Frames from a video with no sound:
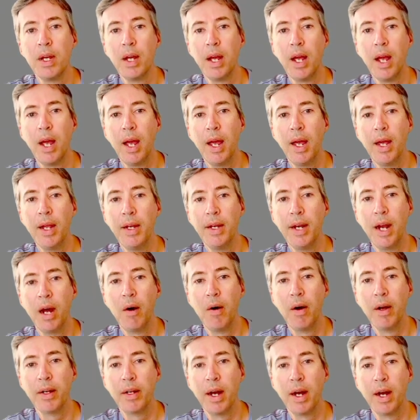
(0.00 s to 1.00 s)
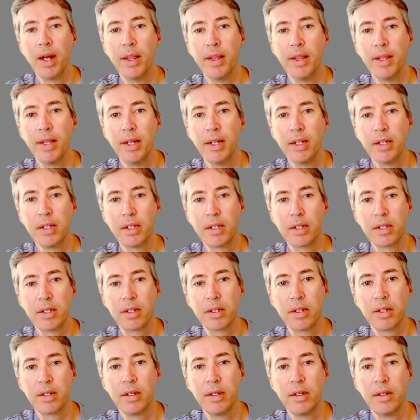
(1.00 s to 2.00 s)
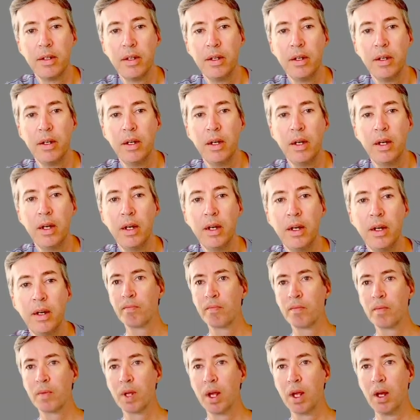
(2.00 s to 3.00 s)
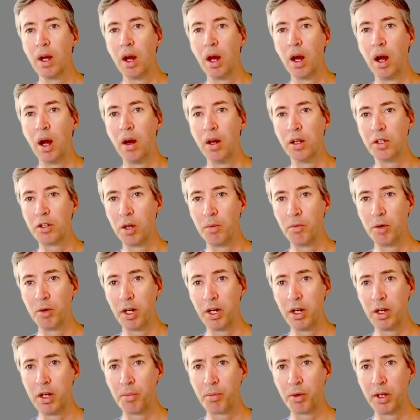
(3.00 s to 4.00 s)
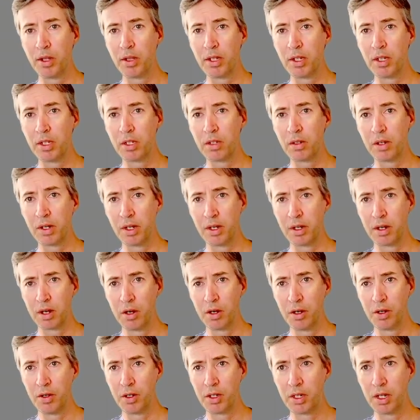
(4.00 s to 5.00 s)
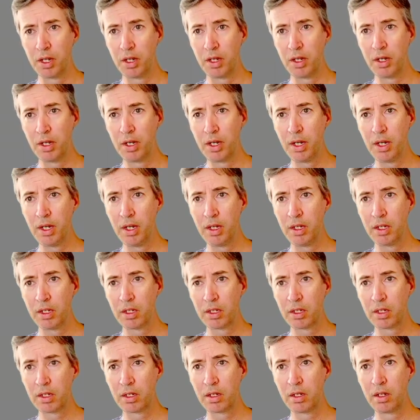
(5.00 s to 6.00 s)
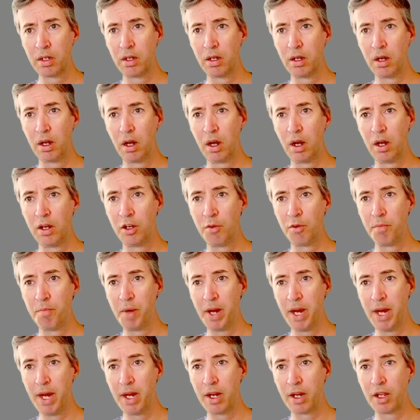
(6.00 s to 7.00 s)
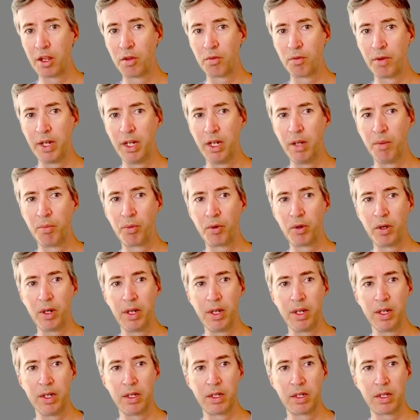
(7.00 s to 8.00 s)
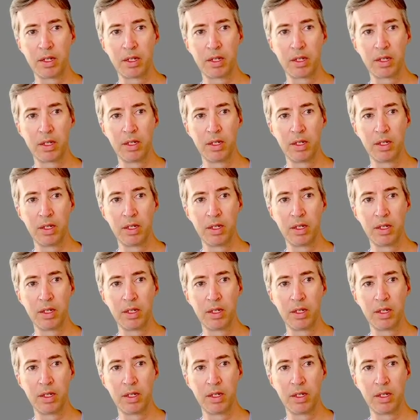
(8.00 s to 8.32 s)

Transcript: And now I got this. All right, so I'm ready to print this. So I'm going to go Utilities, under Make, 3D Print.